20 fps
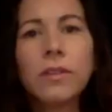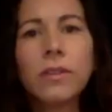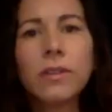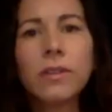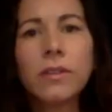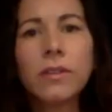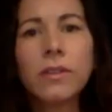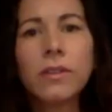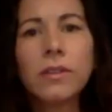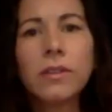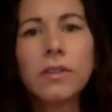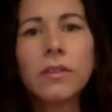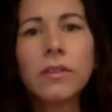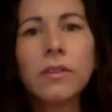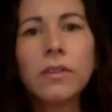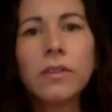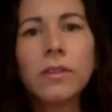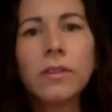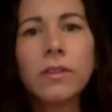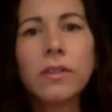
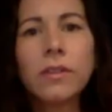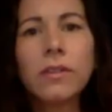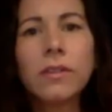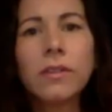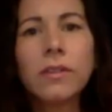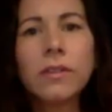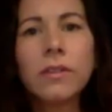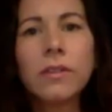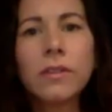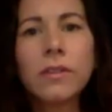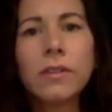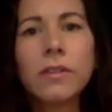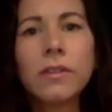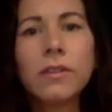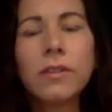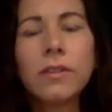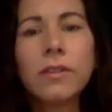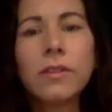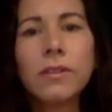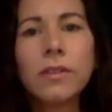
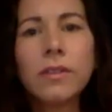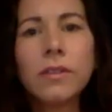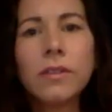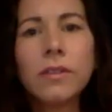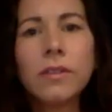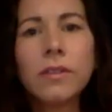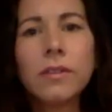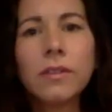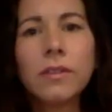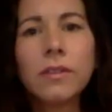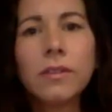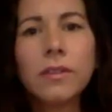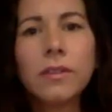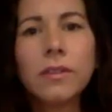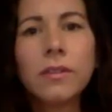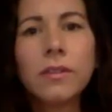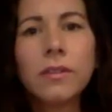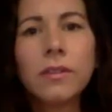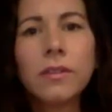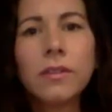
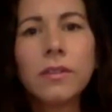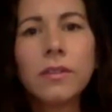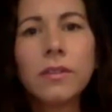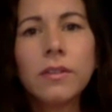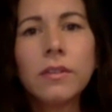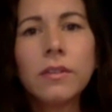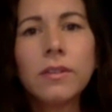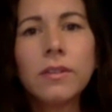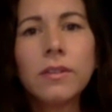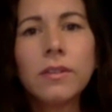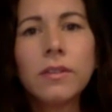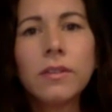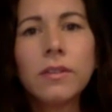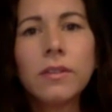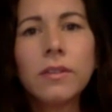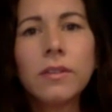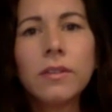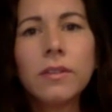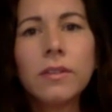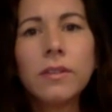
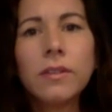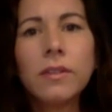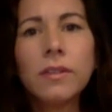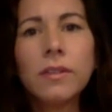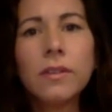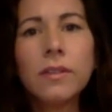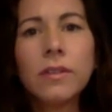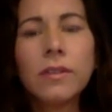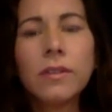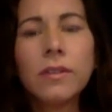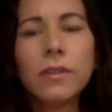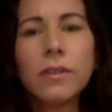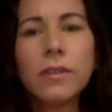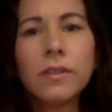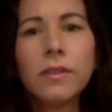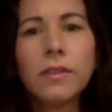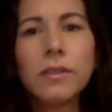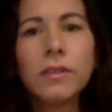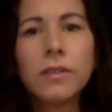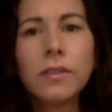
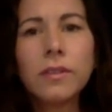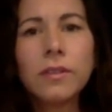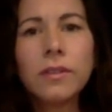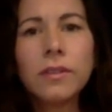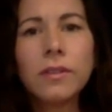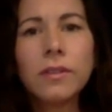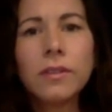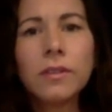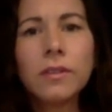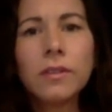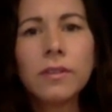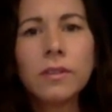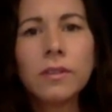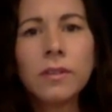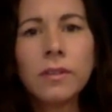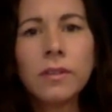The person shown says nothing.